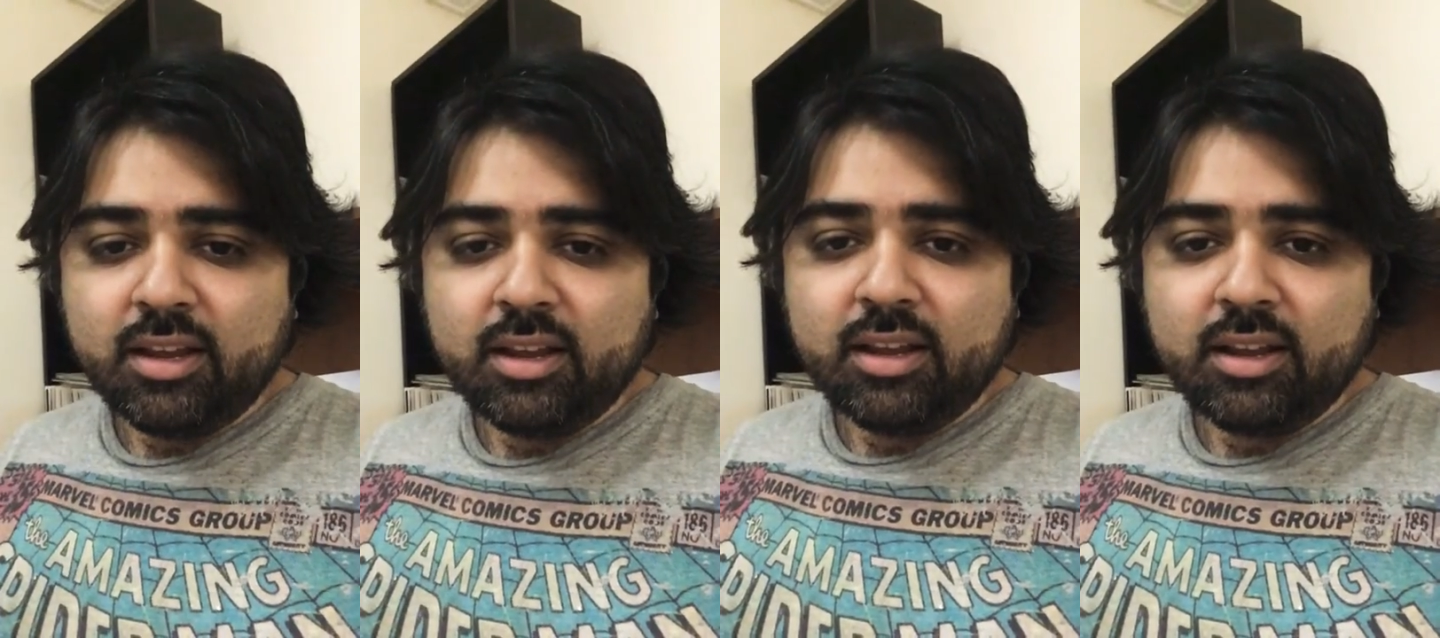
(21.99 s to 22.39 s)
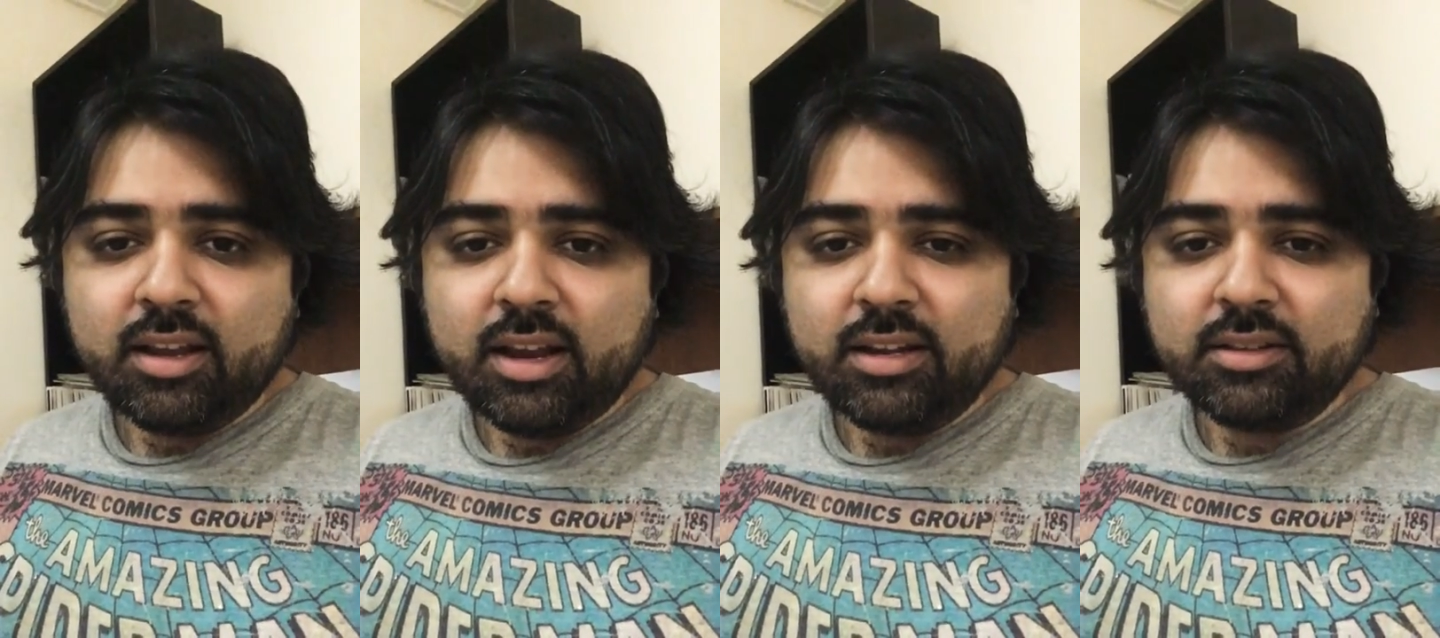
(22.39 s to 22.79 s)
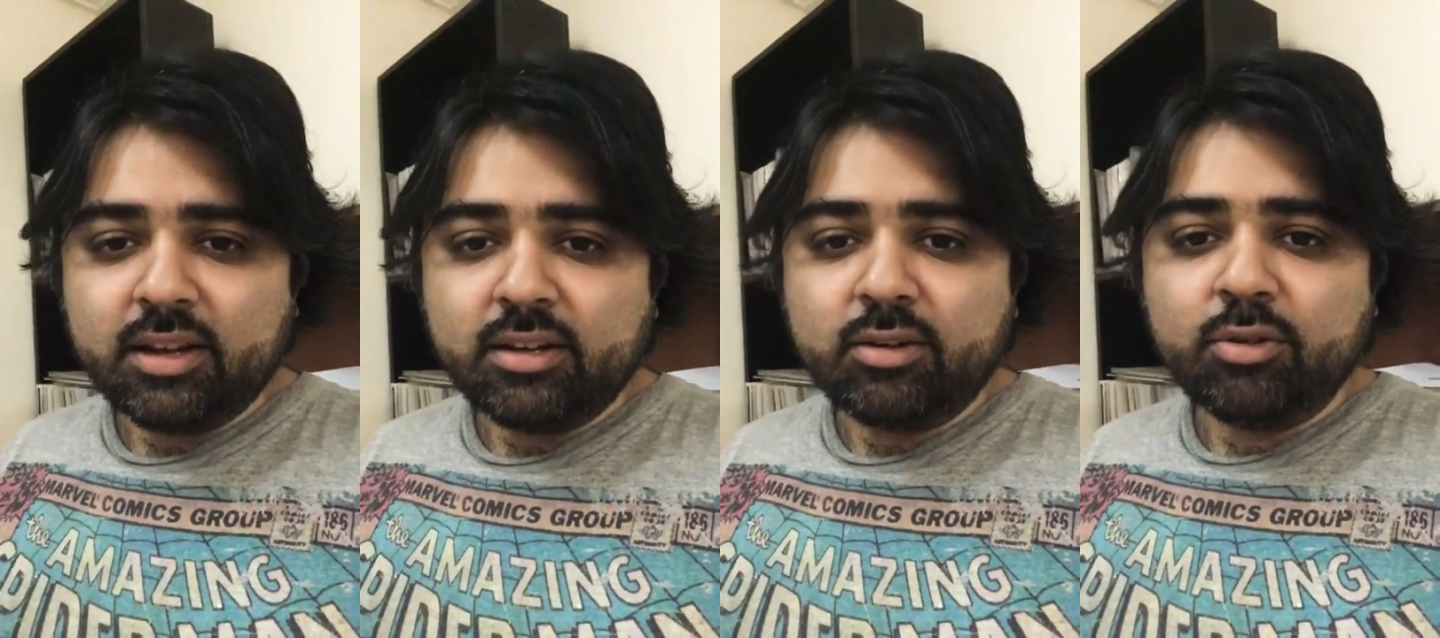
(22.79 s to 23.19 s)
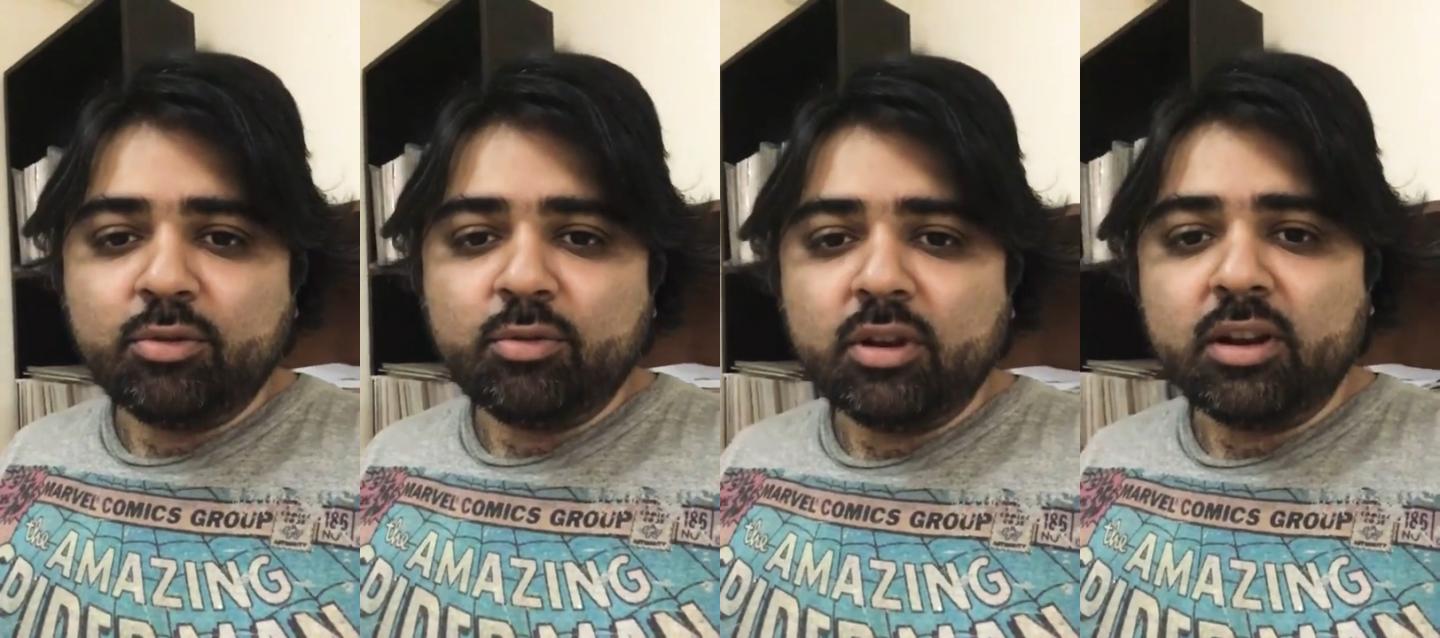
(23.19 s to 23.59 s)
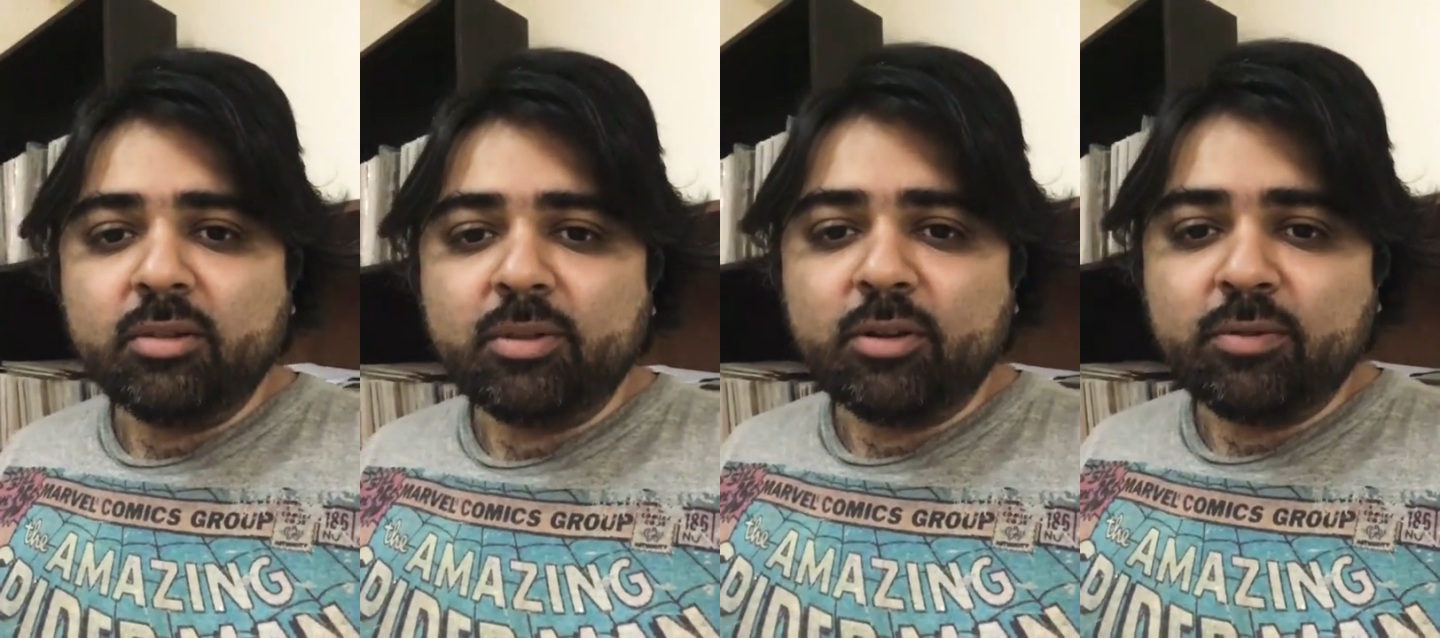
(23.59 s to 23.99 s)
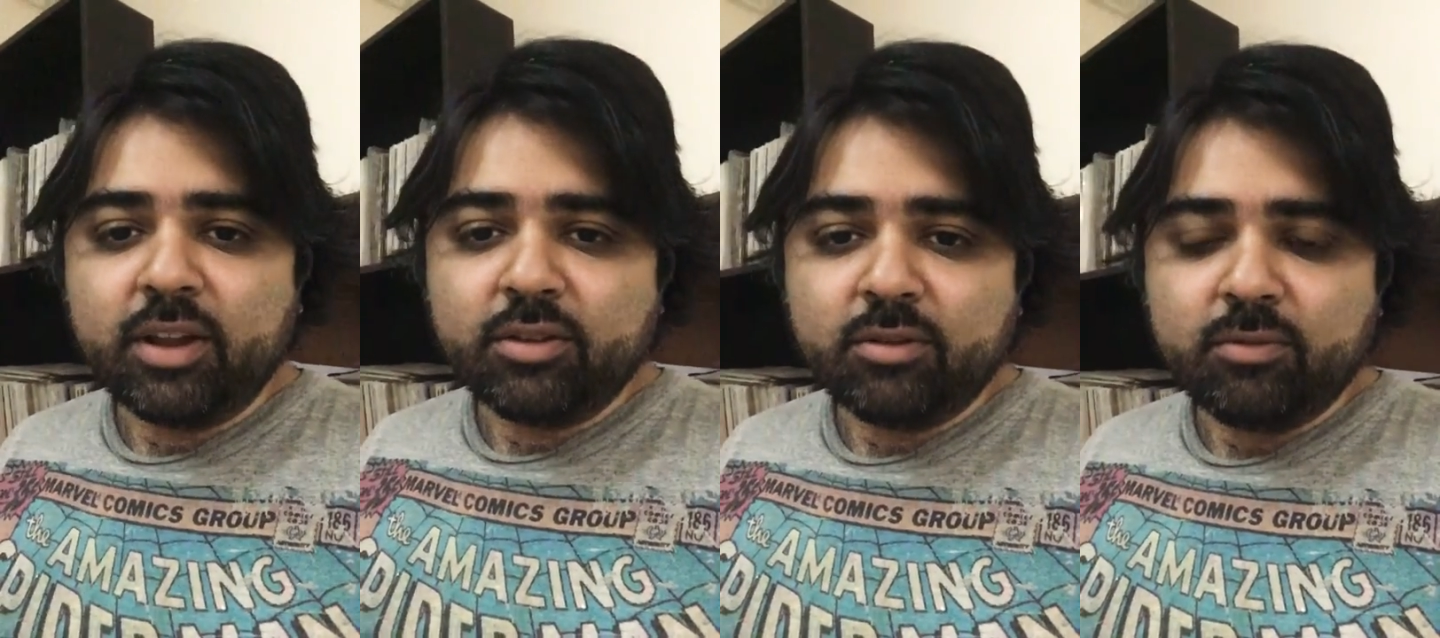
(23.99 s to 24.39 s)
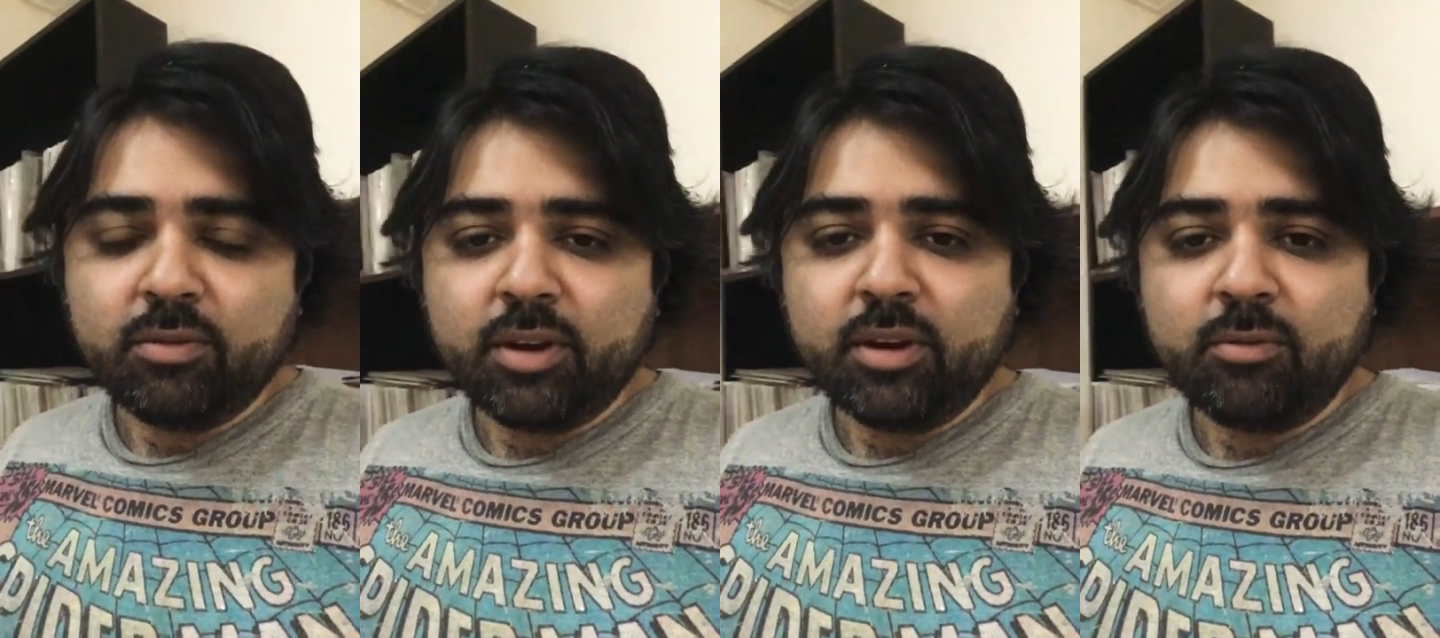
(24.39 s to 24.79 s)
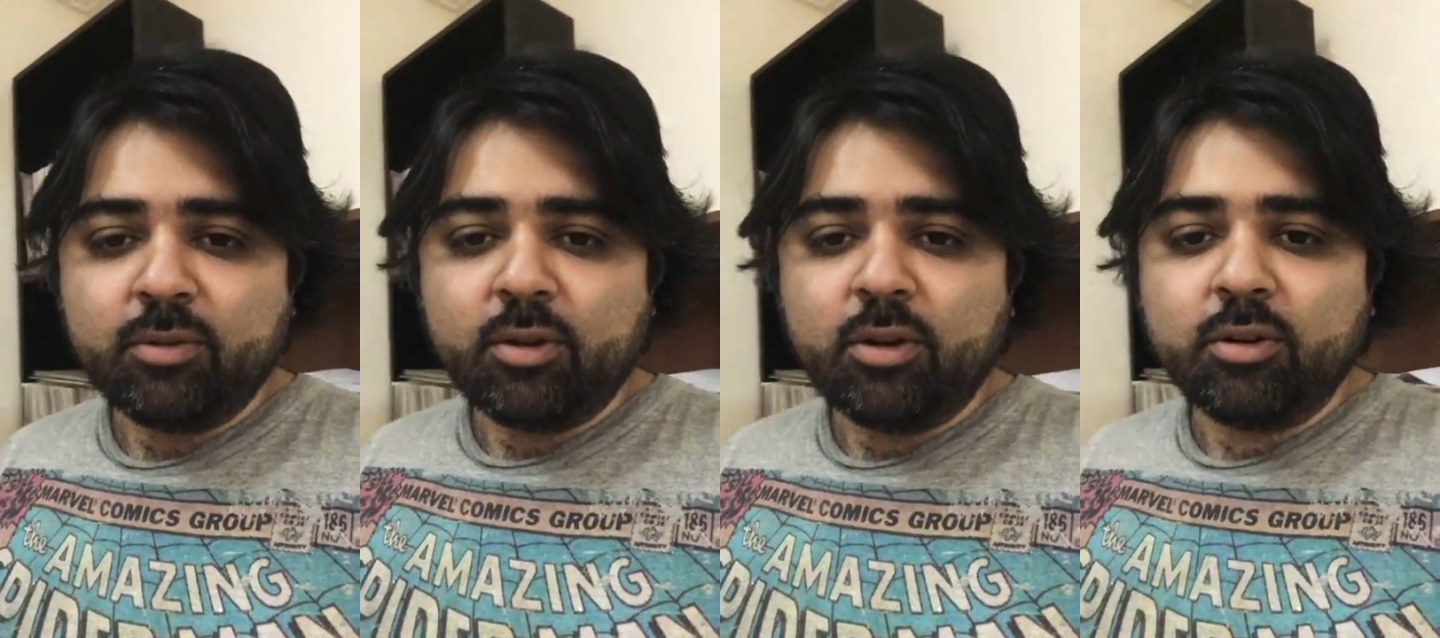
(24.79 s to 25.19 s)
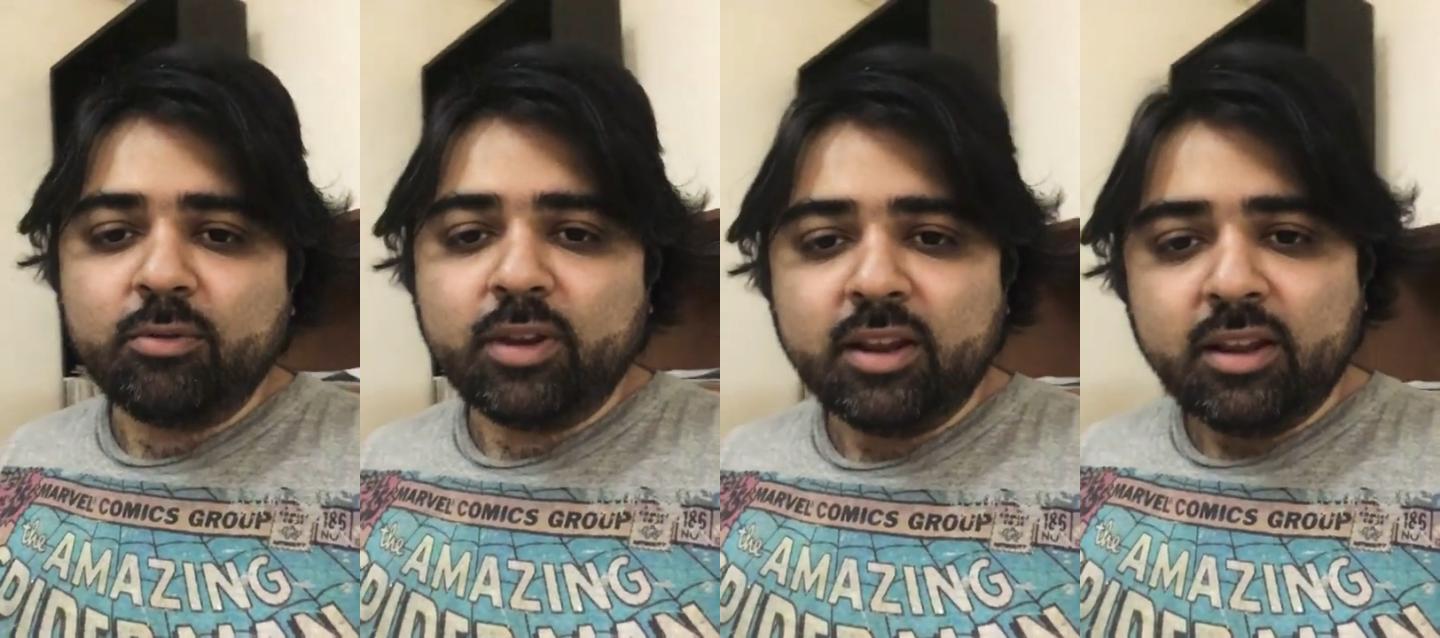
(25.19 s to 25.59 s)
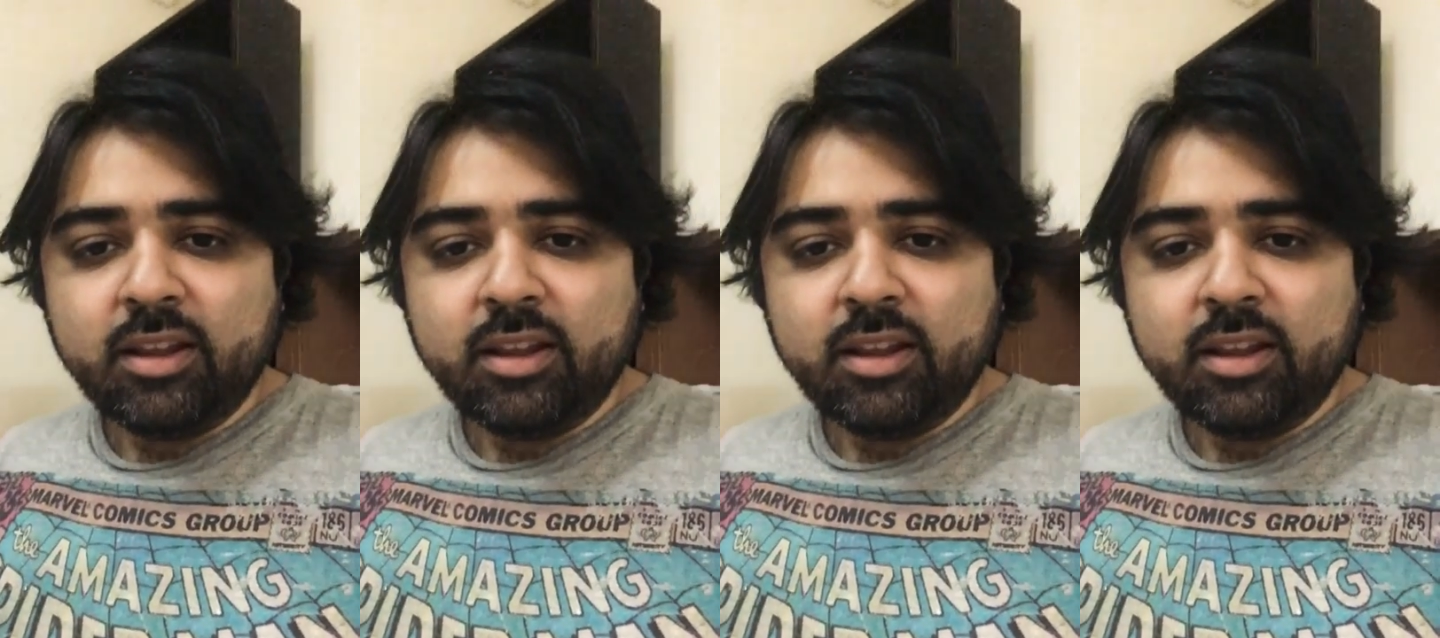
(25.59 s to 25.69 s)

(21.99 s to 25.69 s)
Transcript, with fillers: uh, I decided to do a little bit of action figure photography.